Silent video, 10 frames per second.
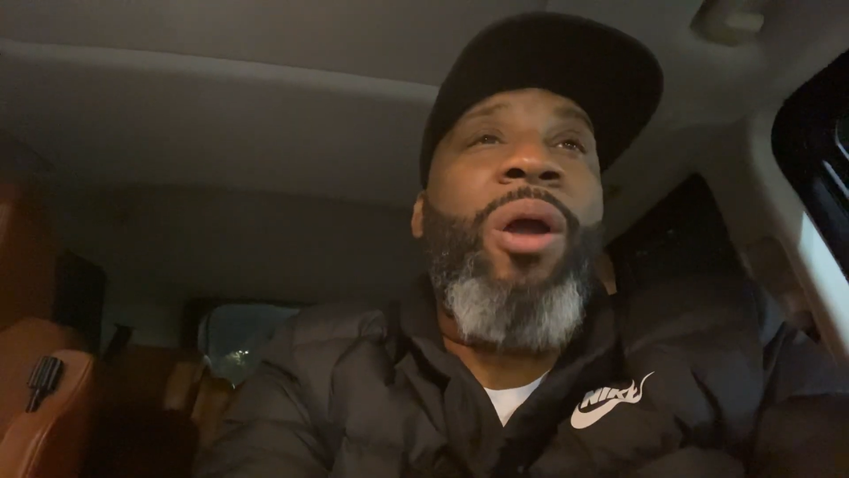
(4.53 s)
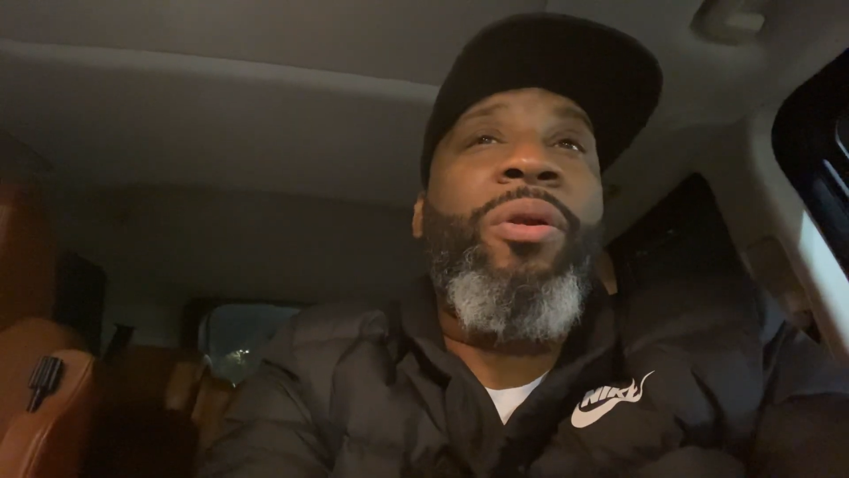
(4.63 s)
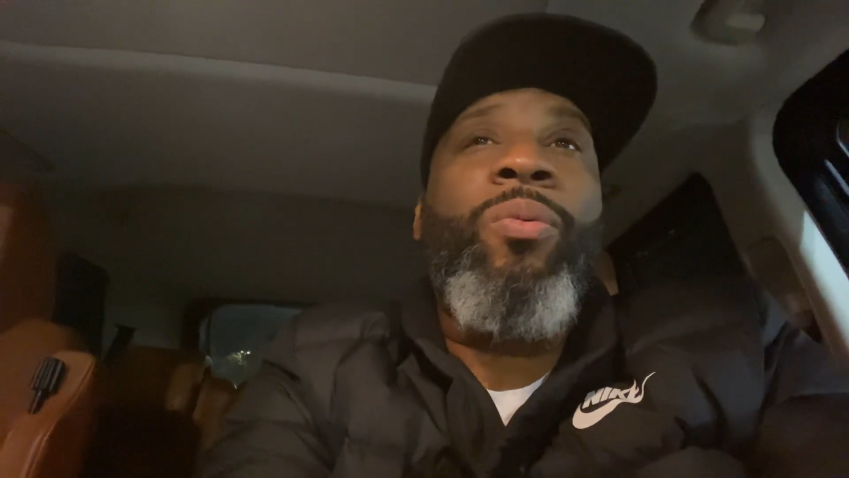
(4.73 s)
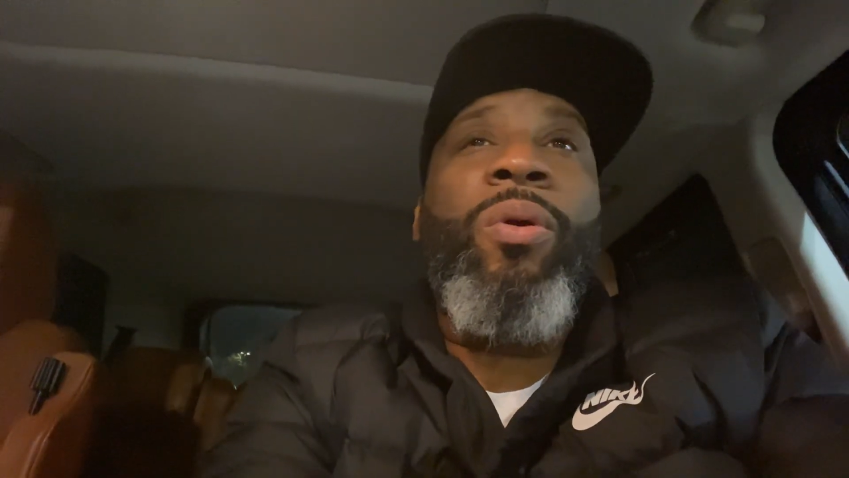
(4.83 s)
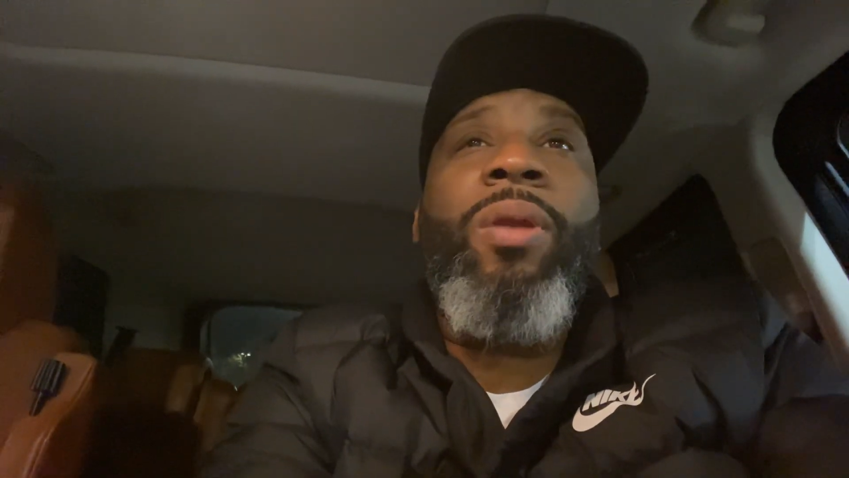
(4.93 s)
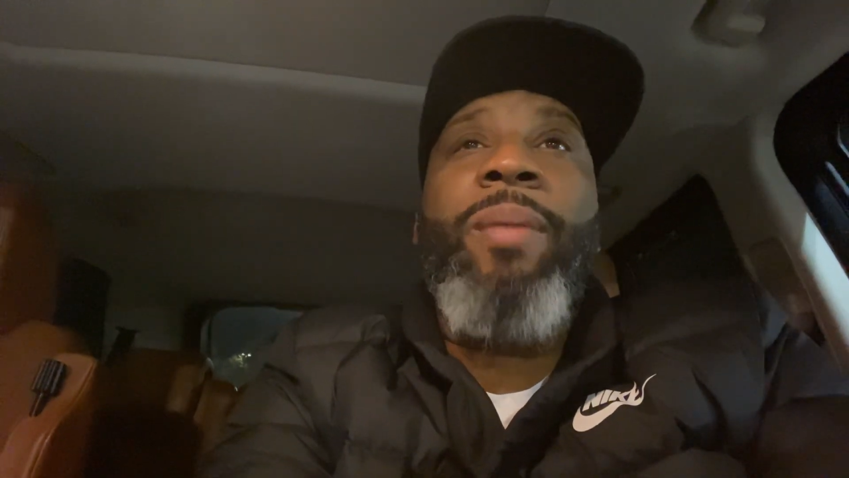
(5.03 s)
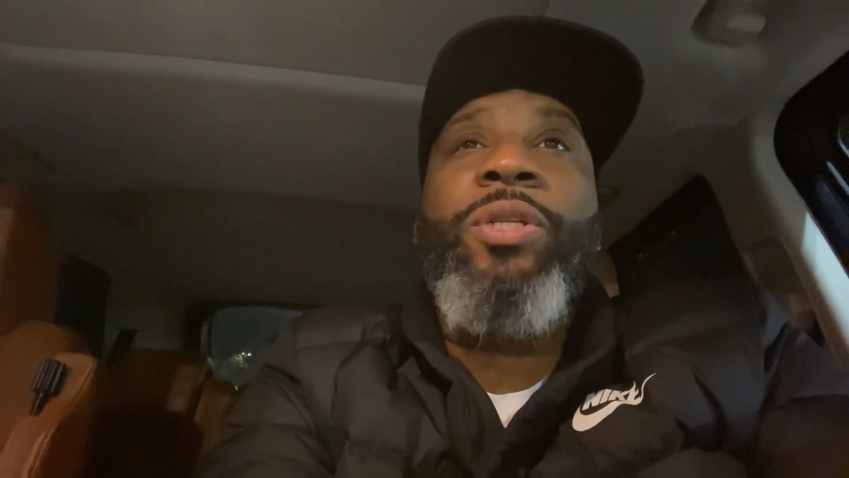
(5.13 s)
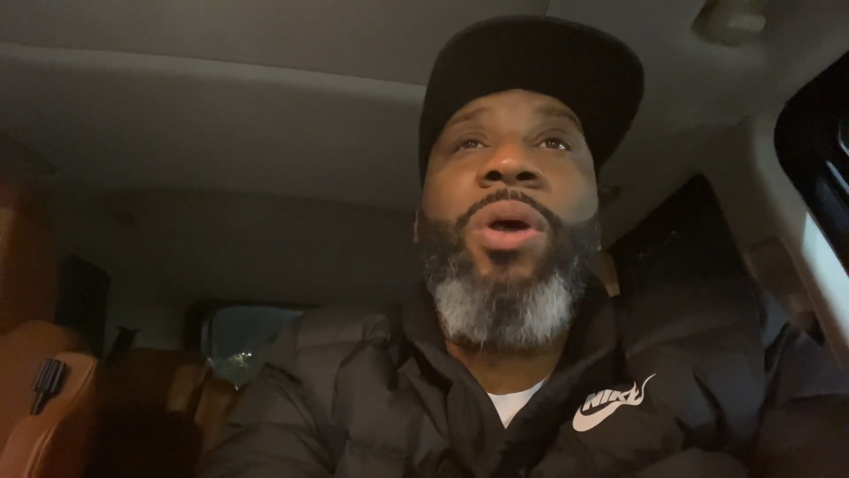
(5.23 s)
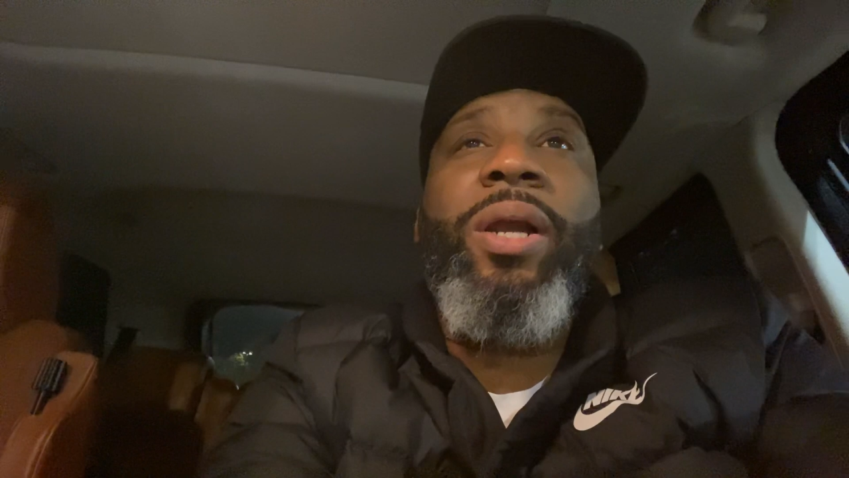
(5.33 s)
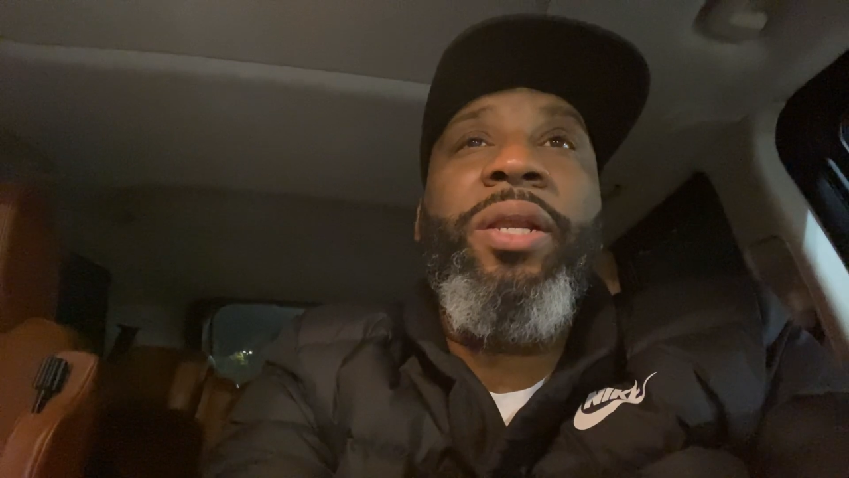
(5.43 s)
in the world, I'm
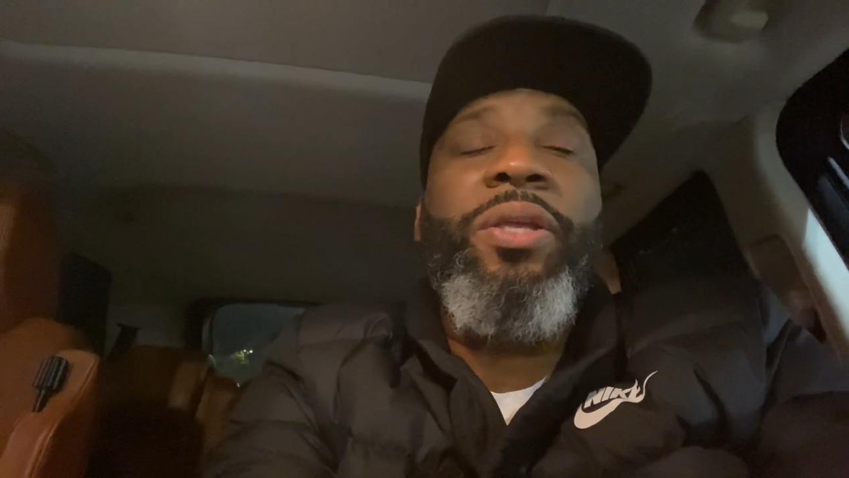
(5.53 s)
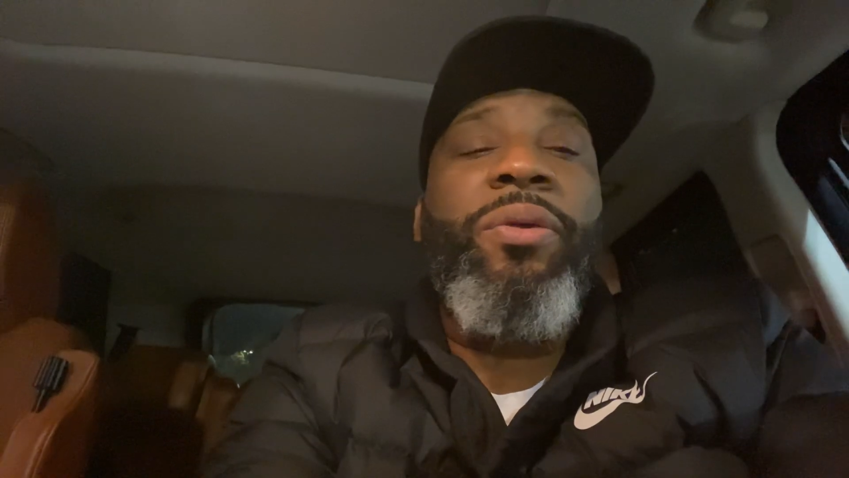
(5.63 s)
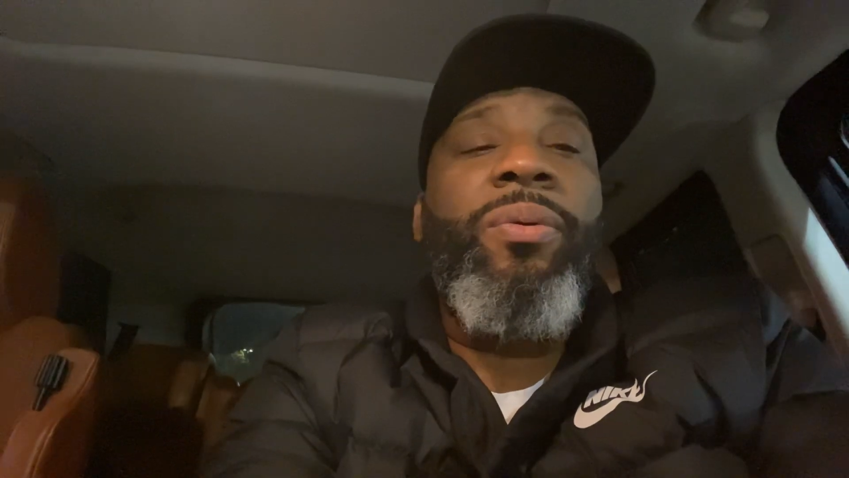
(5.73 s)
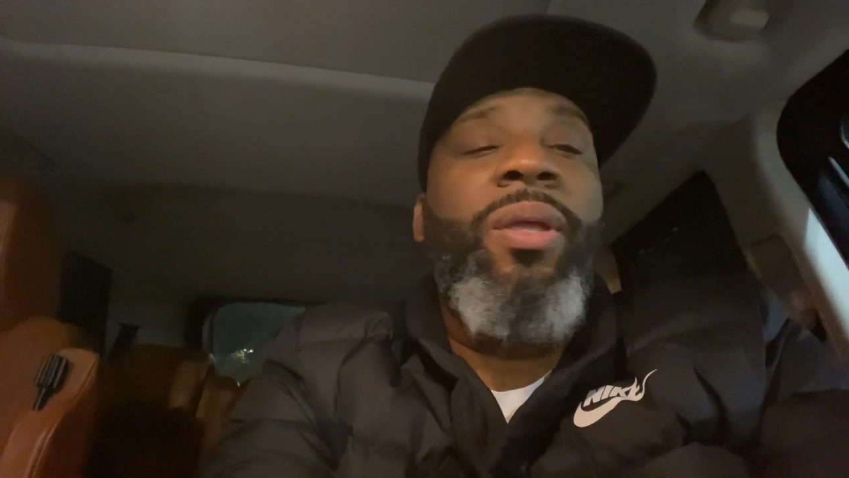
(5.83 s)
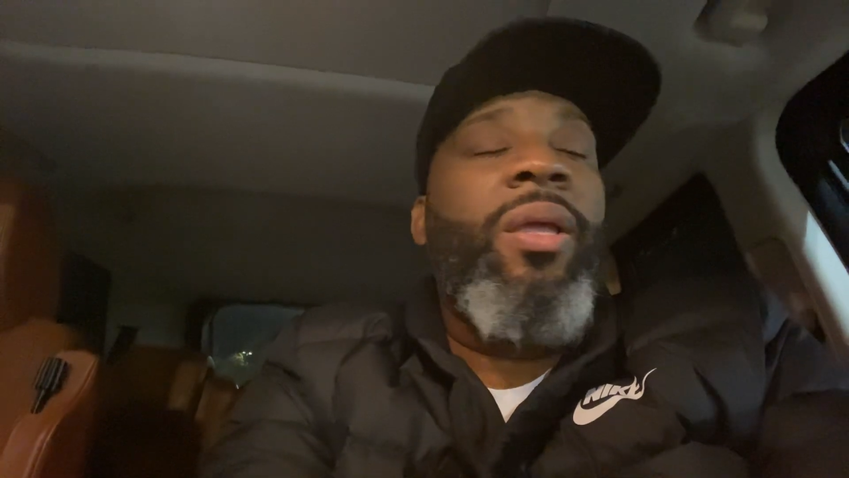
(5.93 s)
talking to you.